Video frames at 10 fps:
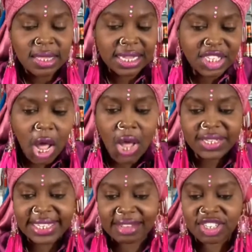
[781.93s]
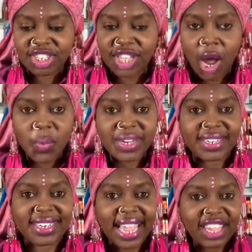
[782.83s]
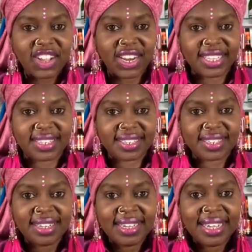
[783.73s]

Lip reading: This all sounds so ridiculous.